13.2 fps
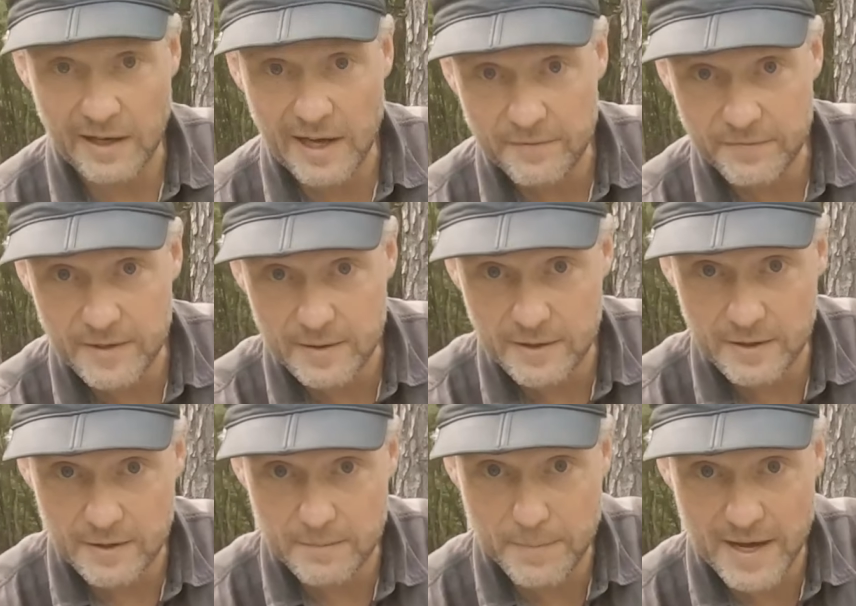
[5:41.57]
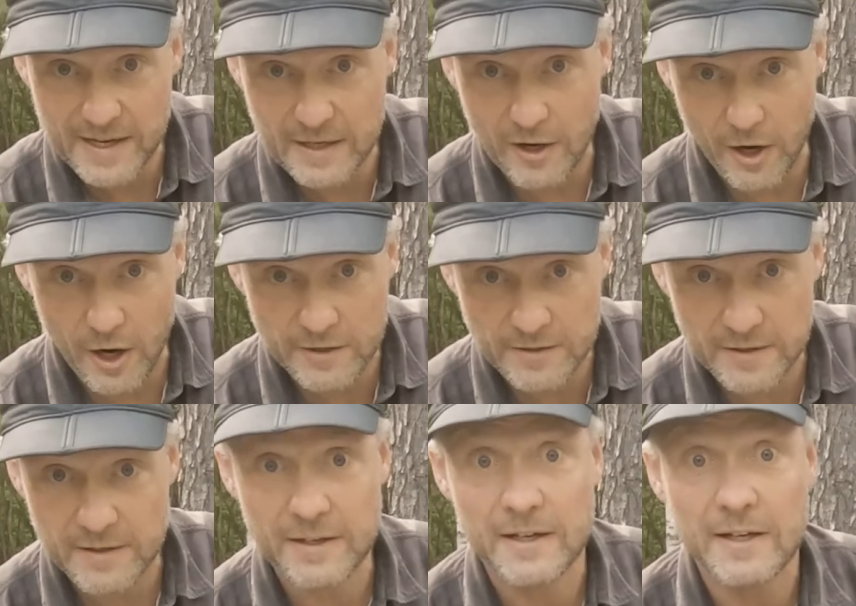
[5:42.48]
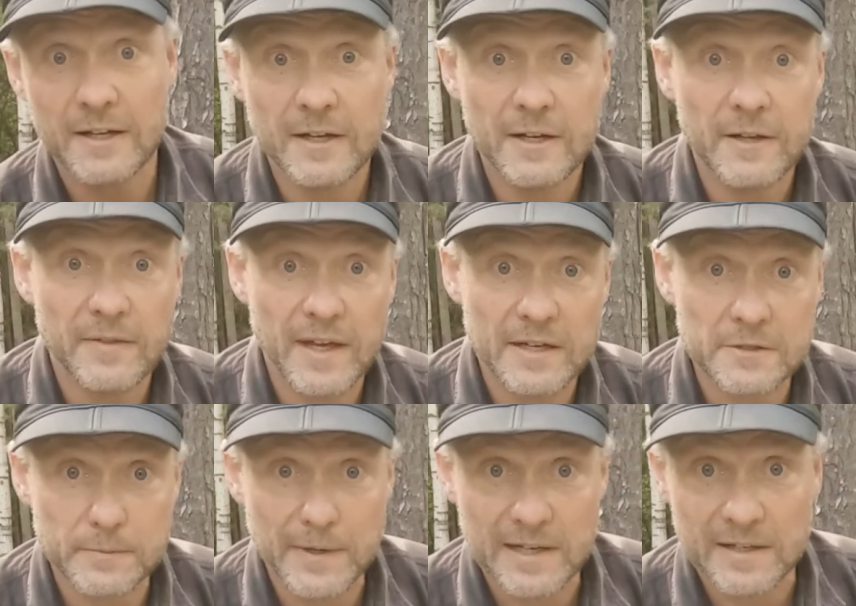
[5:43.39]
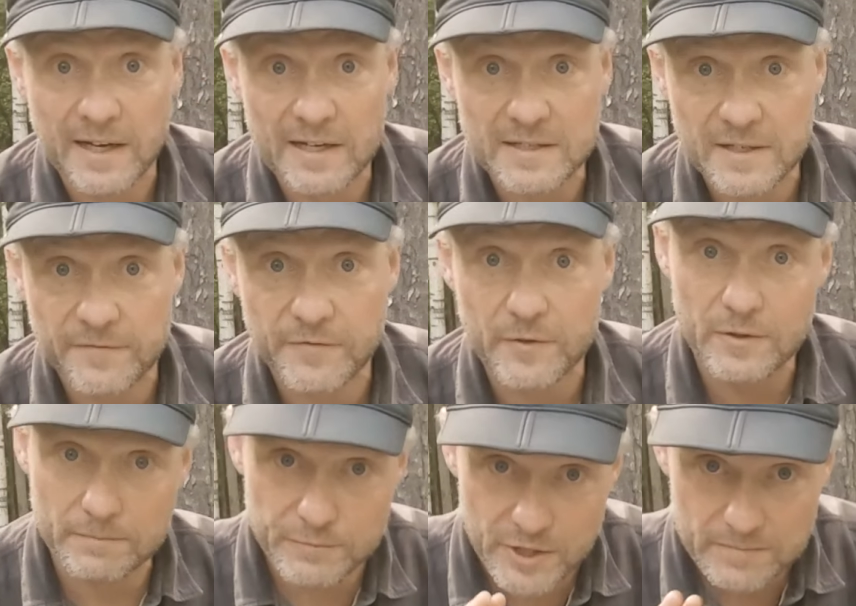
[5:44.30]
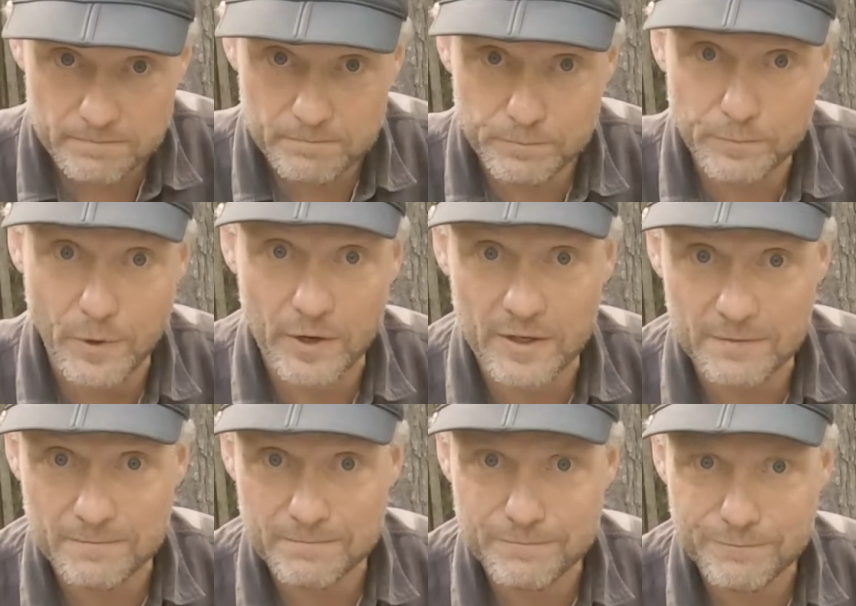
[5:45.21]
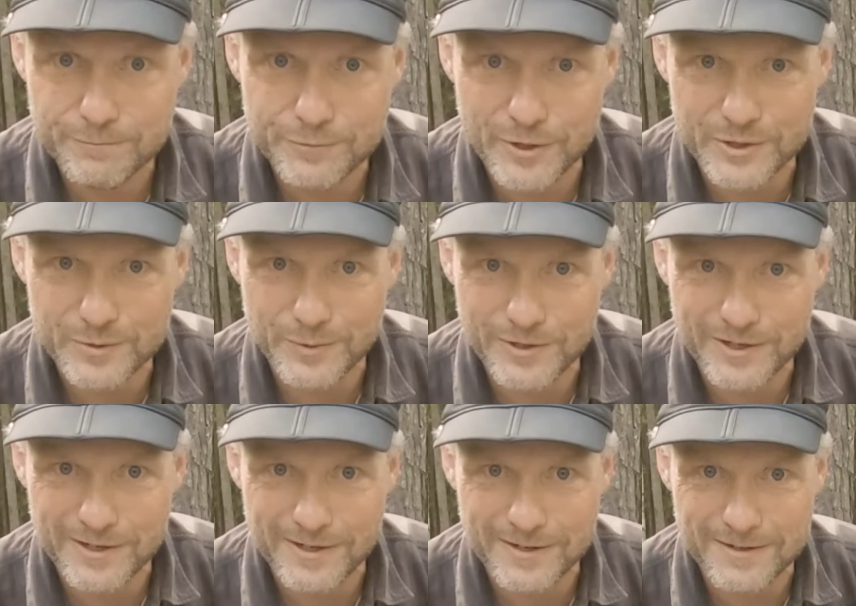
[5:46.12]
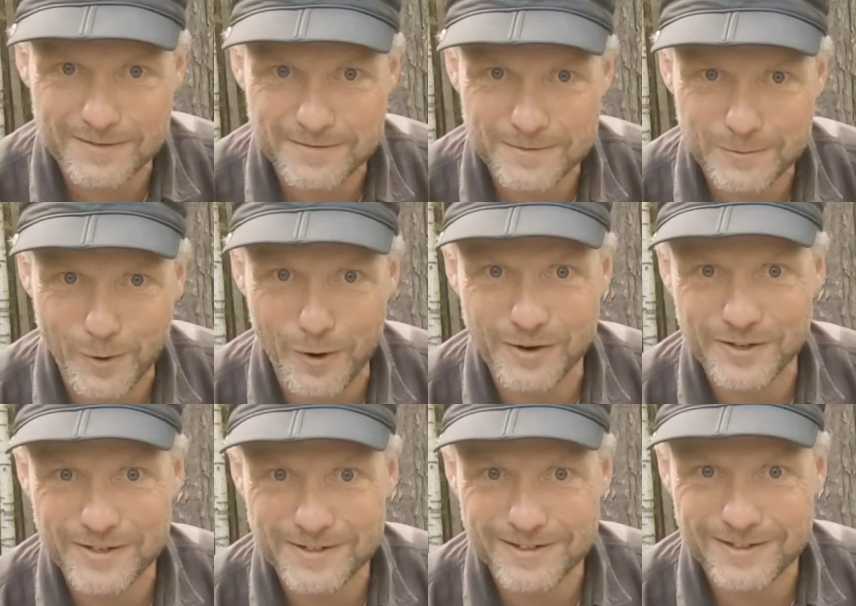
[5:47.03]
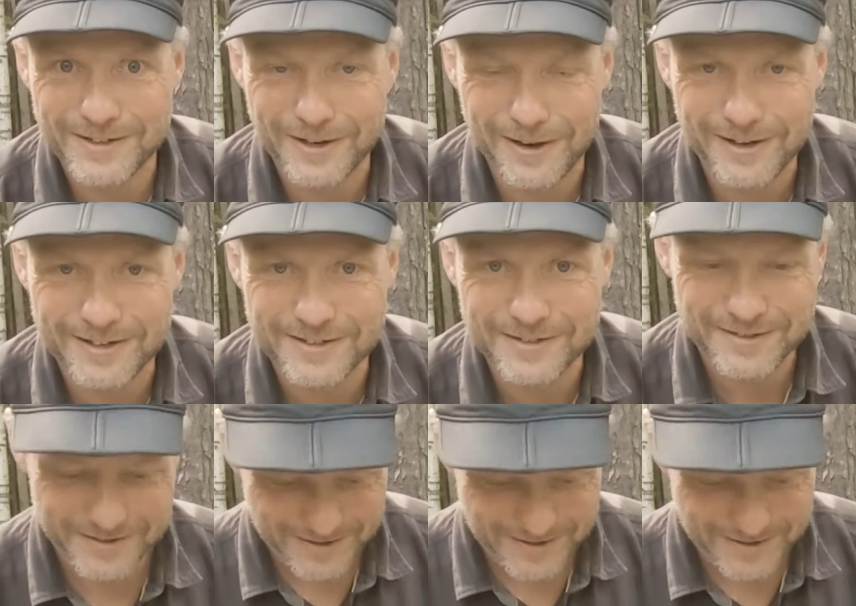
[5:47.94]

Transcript: I have the pack on. That is really nice if you just wanna walk a lot.